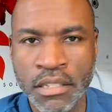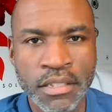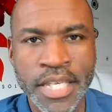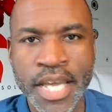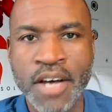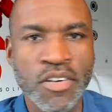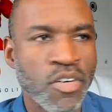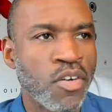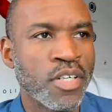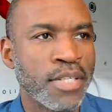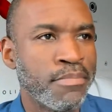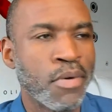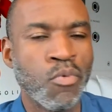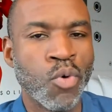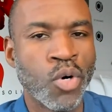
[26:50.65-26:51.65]
The alcohol
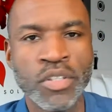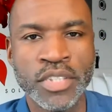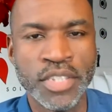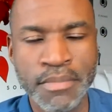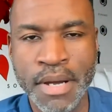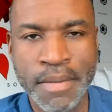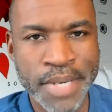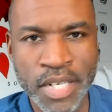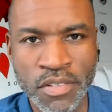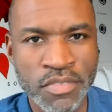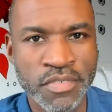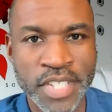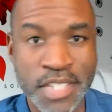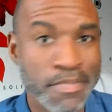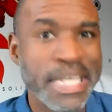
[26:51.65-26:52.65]
didn't put words in my
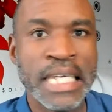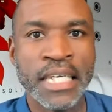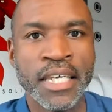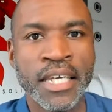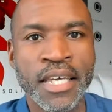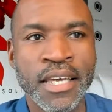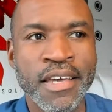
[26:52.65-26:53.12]
mouth. It's me.